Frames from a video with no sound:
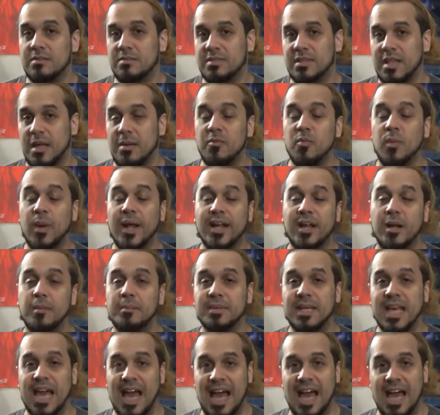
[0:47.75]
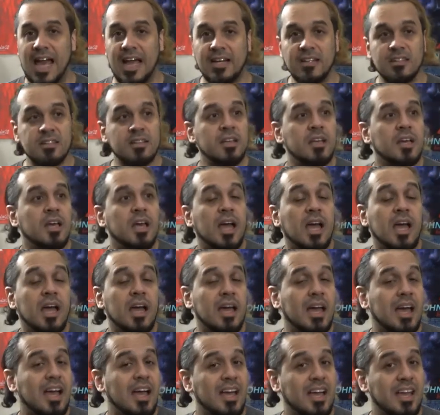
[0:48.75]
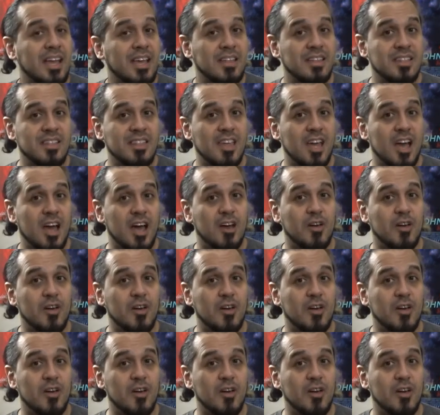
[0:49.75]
They wake up gagged, and